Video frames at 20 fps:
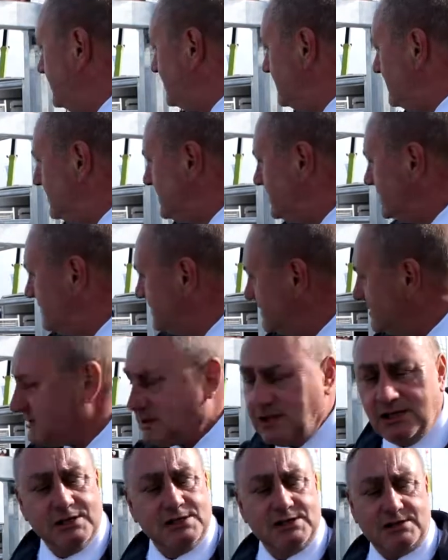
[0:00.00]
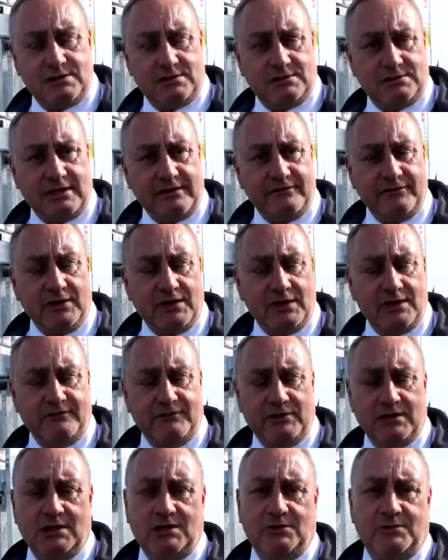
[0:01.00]
Uh, going to give
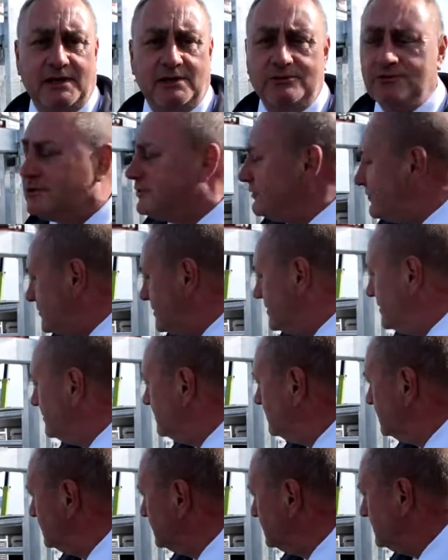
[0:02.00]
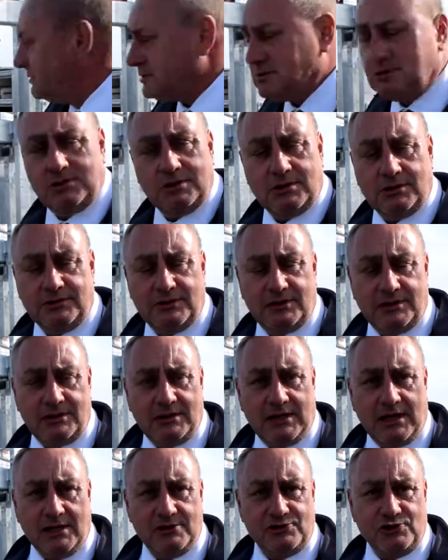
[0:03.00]
you a quick run through on the
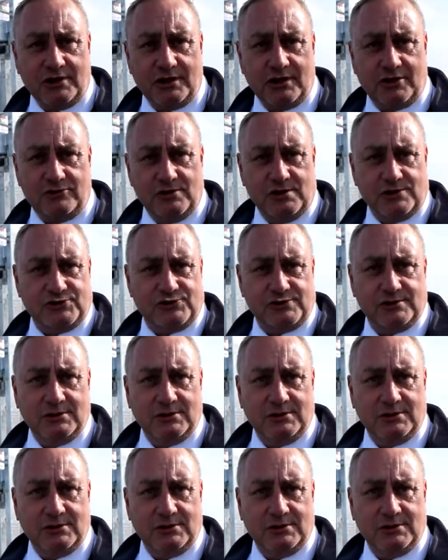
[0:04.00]
hydraulic crush.